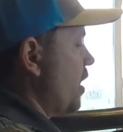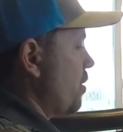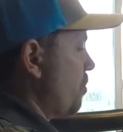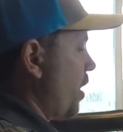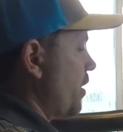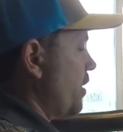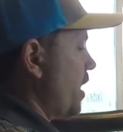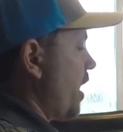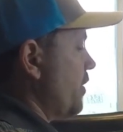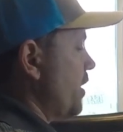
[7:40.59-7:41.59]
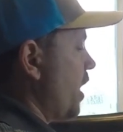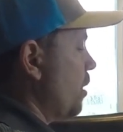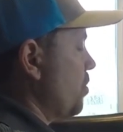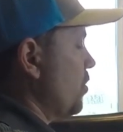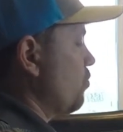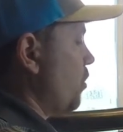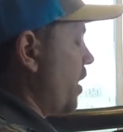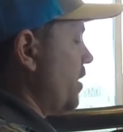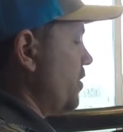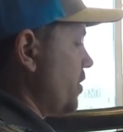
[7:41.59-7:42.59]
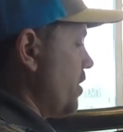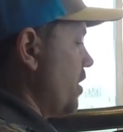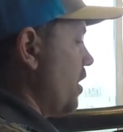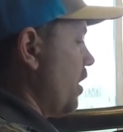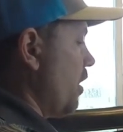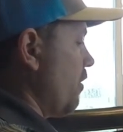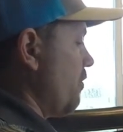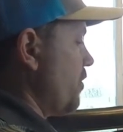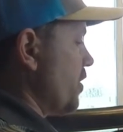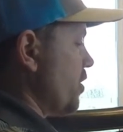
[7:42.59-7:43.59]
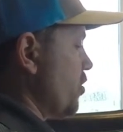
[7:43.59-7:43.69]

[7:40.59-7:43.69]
on the button on the upper right of the